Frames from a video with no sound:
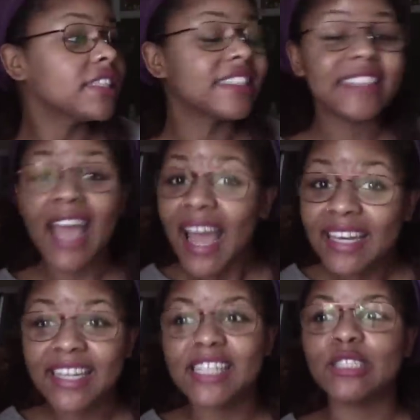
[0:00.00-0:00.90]
the
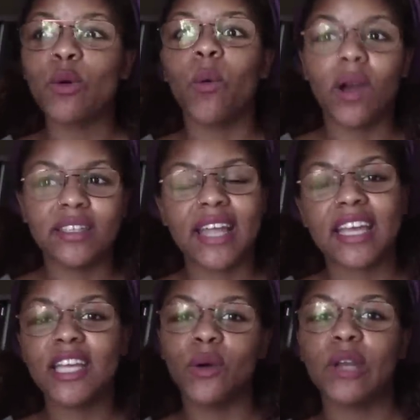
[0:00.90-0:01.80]
daddy is the one
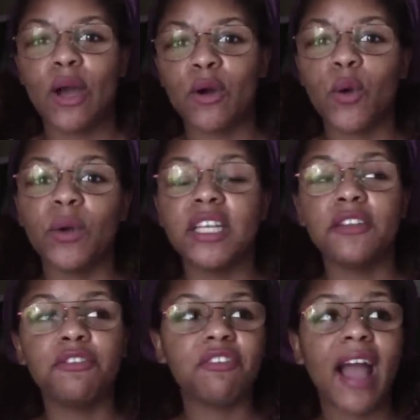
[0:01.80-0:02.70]
that killed Elka when
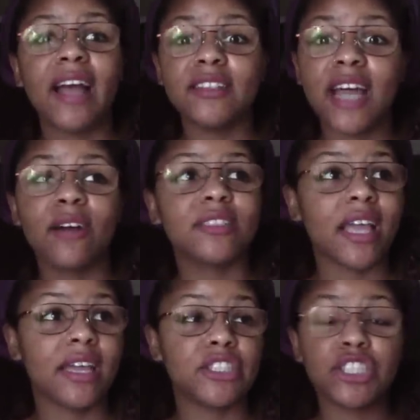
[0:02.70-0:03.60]
he found out
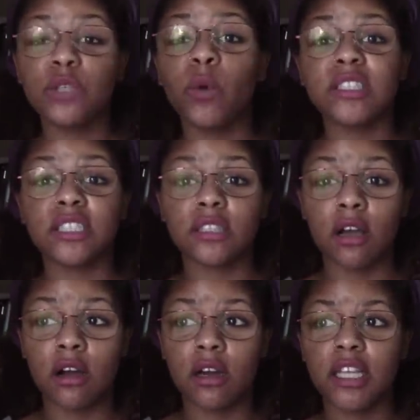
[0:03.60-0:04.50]
that he wasn't
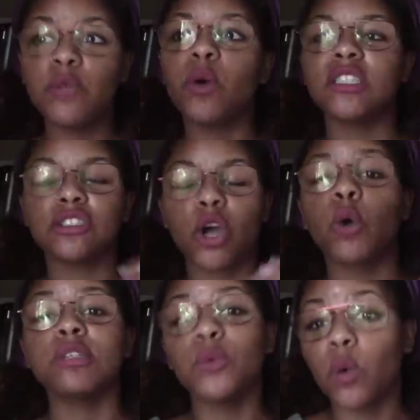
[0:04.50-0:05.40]
the
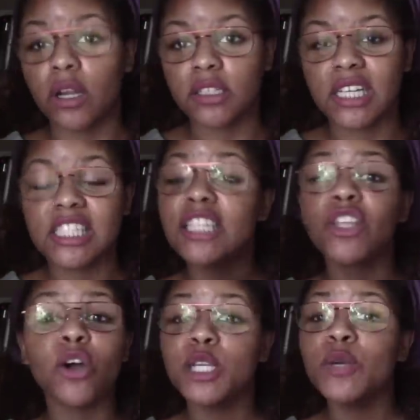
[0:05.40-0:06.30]
only one. Because he
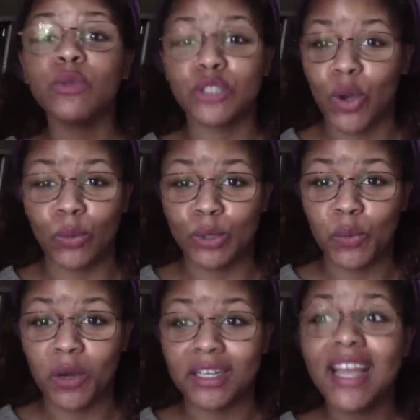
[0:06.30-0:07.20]
thought he was the only
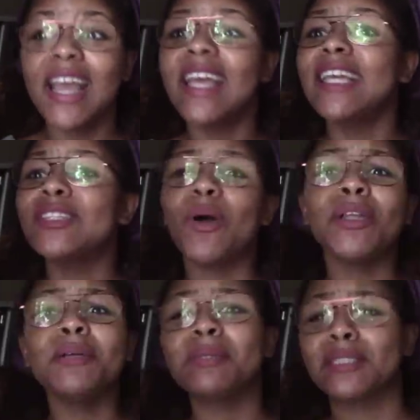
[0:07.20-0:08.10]
one. He thought
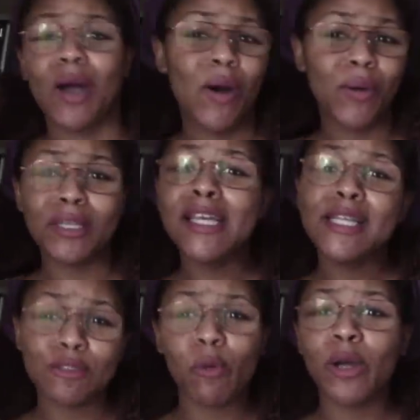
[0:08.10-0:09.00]
he was the
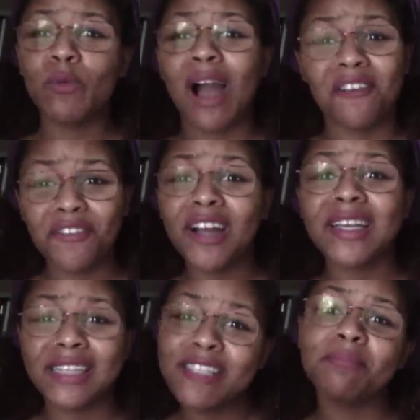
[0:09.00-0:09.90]
onlyest one while
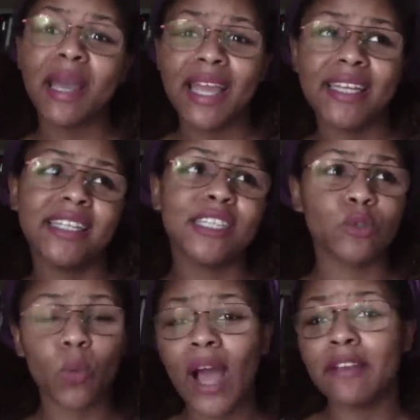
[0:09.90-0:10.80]
fucking his maid in his
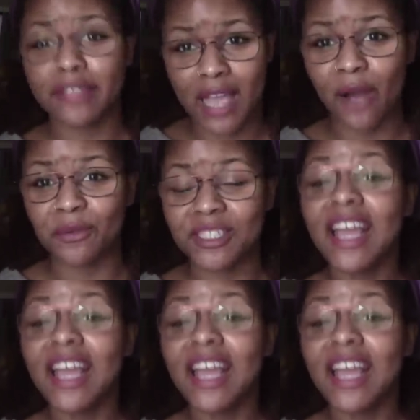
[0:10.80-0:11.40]
wife's house.